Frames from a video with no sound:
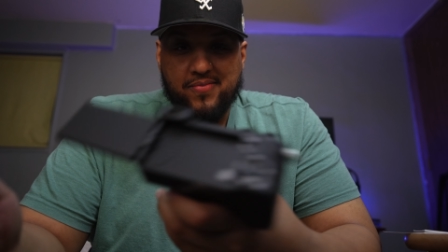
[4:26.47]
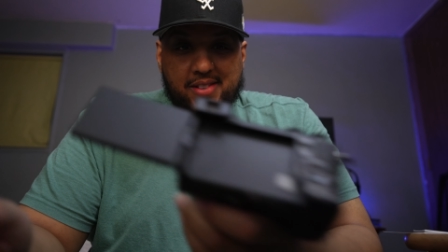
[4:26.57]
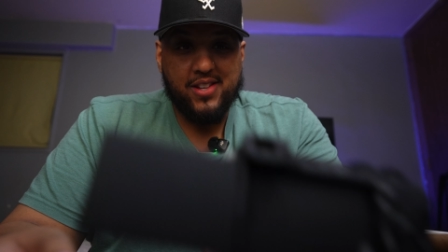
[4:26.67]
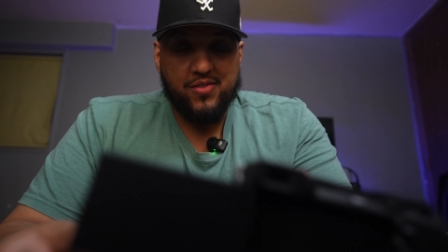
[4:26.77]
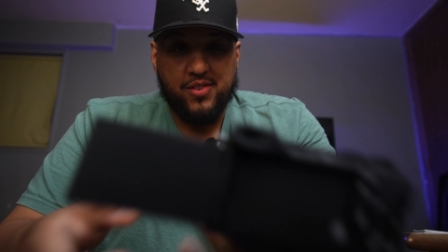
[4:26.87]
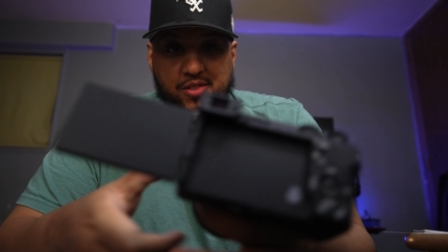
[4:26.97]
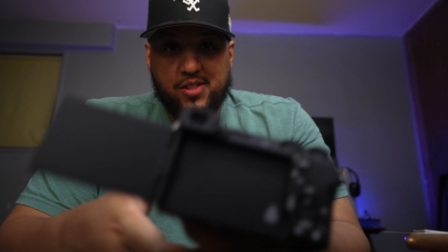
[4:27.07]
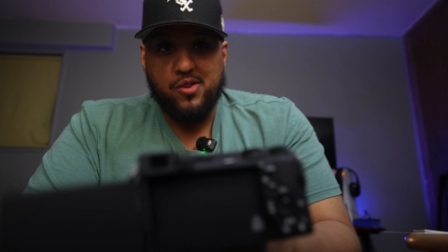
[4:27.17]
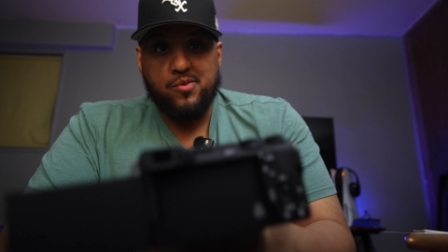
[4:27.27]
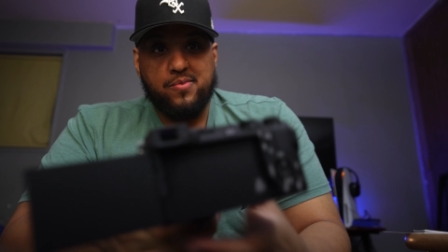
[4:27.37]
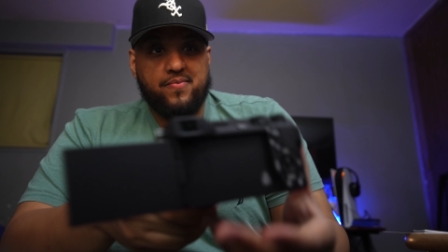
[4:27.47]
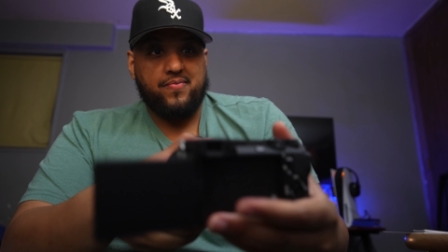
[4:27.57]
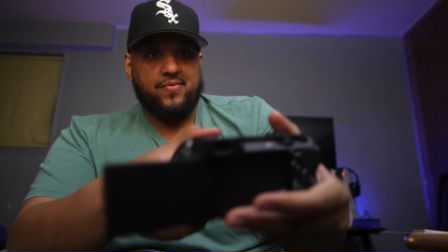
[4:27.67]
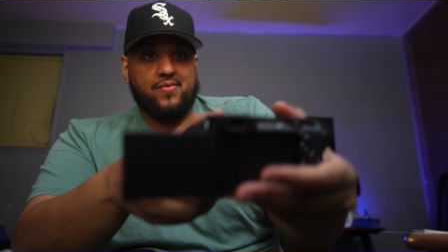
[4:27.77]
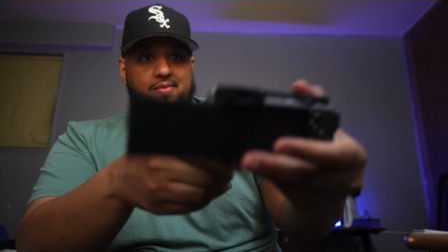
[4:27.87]
This feels dope.
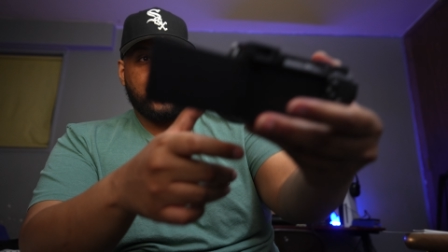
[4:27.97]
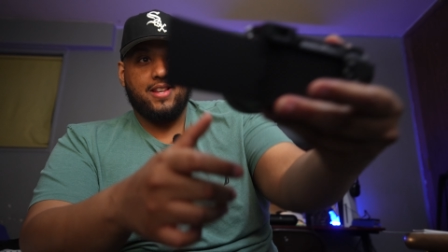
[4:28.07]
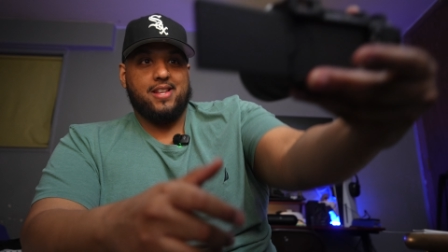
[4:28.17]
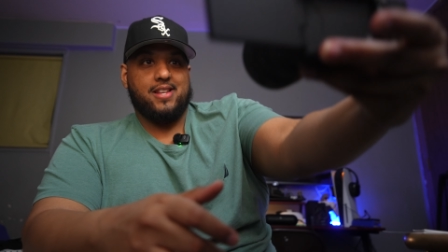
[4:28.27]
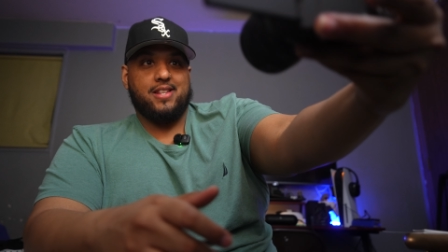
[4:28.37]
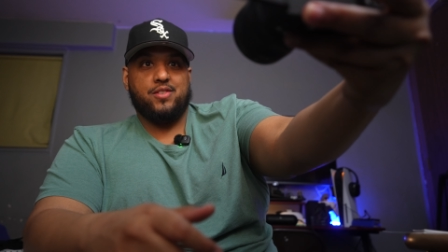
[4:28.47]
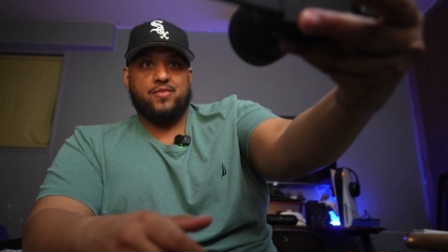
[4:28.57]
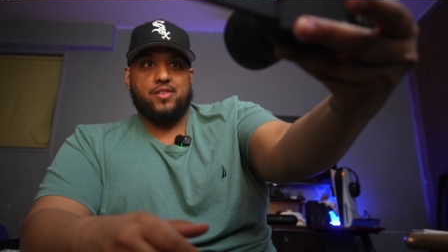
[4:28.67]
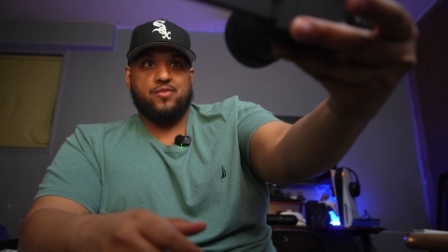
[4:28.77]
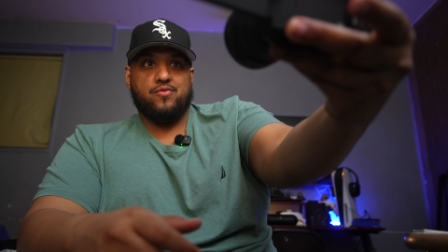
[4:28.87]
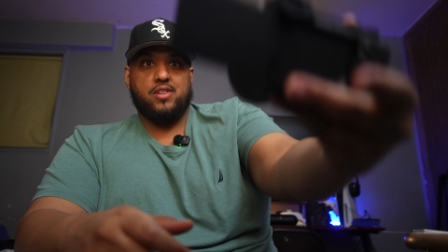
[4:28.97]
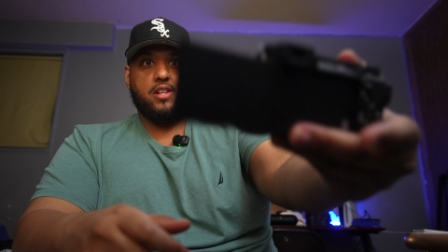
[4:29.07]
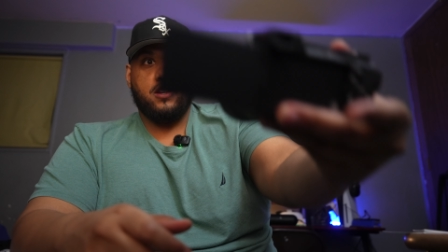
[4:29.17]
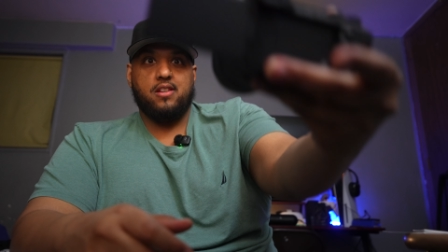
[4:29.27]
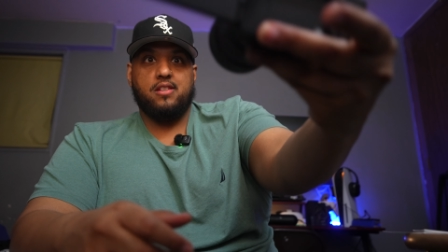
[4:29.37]
This feels
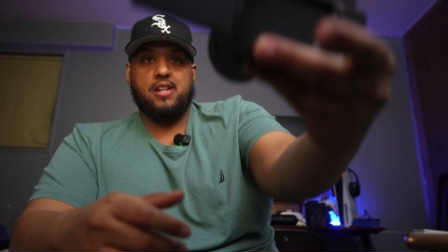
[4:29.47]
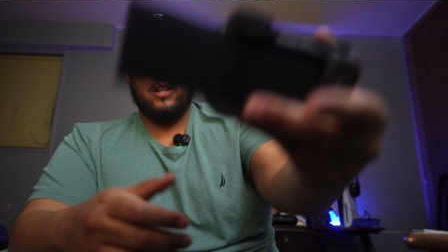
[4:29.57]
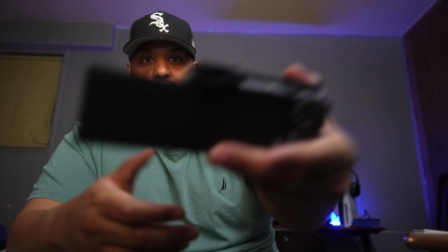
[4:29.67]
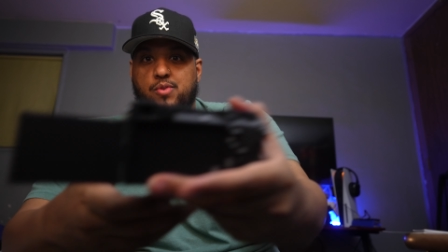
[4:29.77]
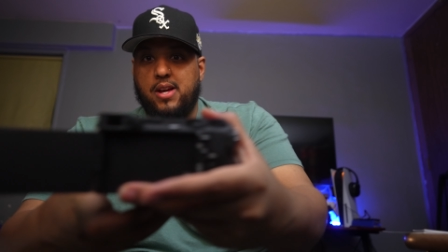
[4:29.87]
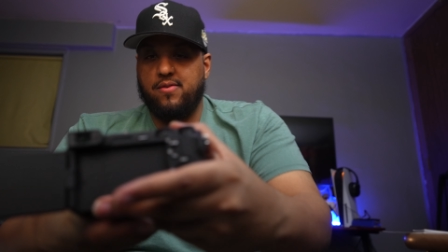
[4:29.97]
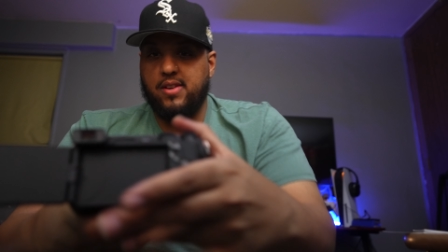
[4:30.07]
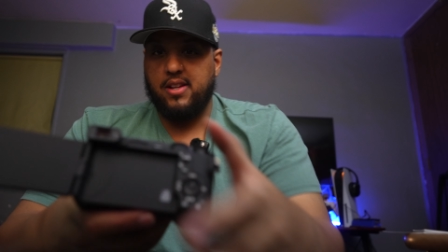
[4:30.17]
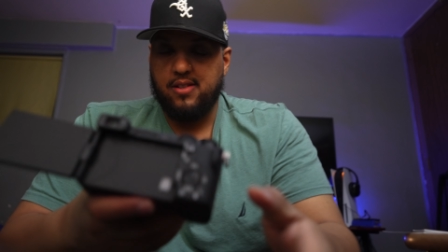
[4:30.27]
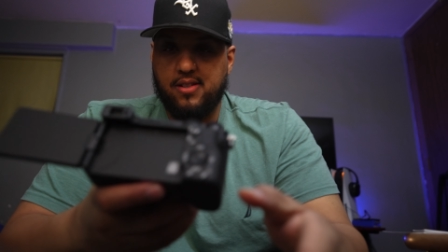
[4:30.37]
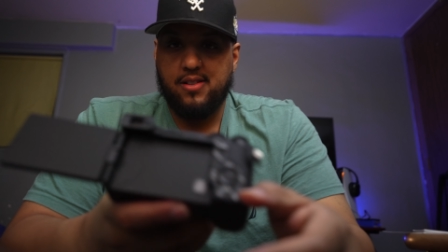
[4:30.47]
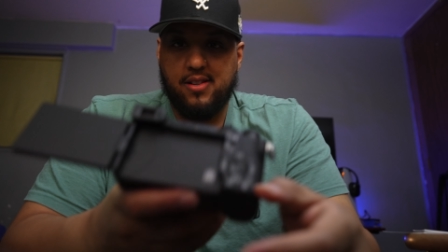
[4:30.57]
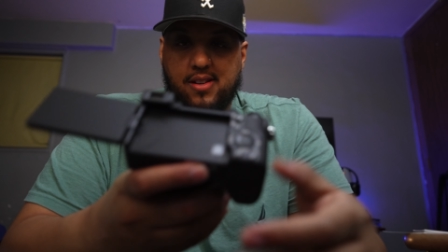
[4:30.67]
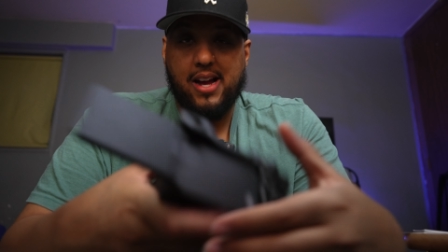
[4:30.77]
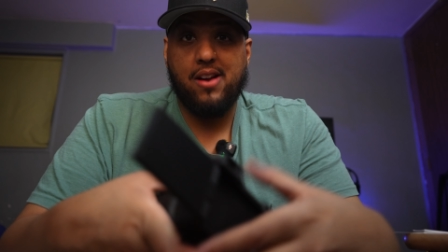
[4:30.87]
really good, not too heavy.
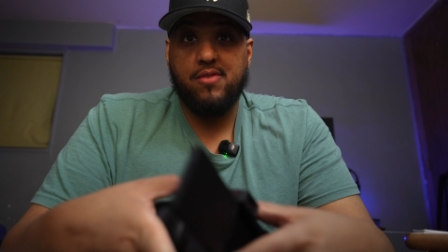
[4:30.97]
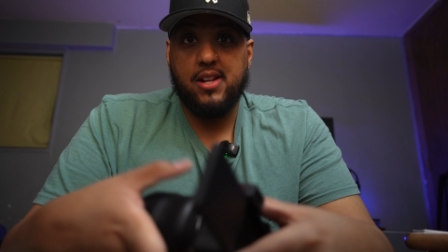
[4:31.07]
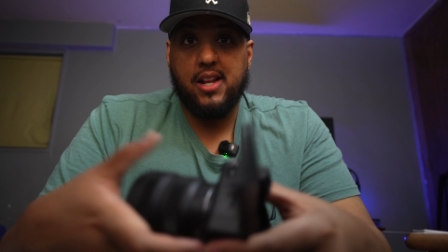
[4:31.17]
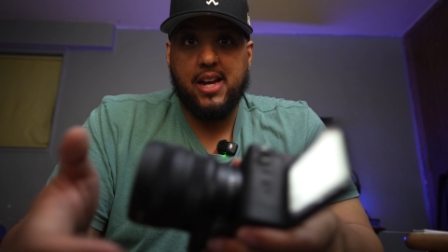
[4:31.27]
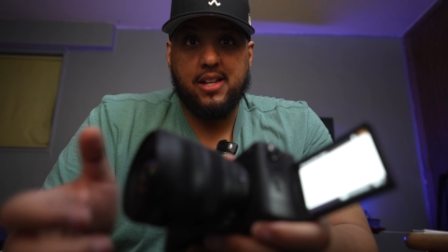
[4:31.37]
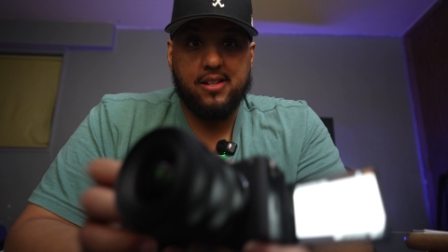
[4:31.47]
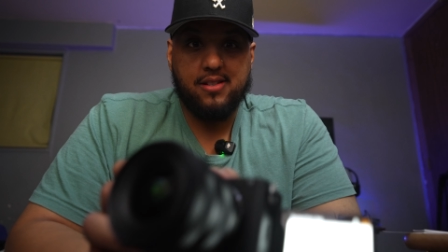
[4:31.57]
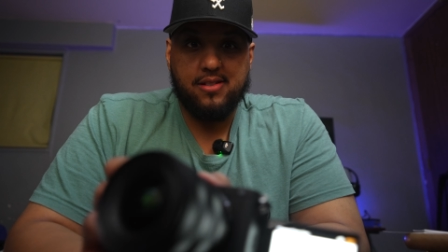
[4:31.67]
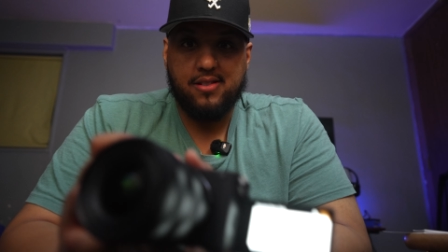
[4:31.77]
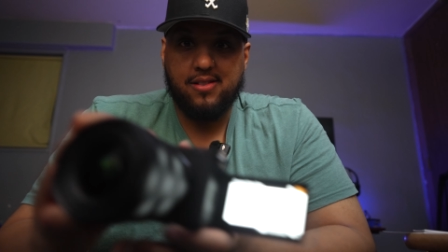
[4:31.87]
I really like this.